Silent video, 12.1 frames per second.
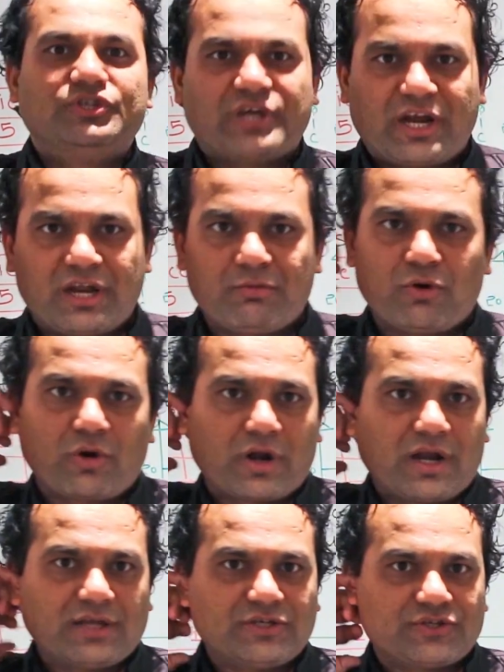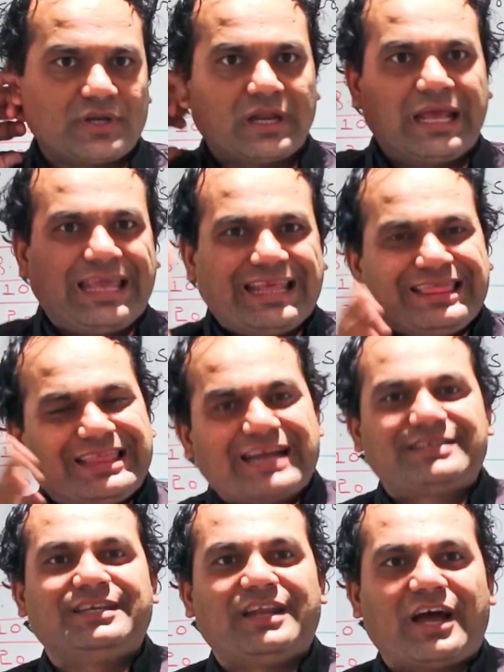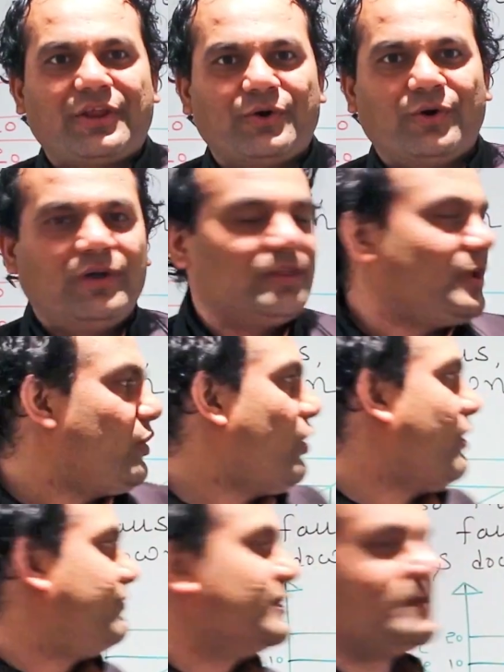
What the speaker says: charitable organization. In that scenario, the law of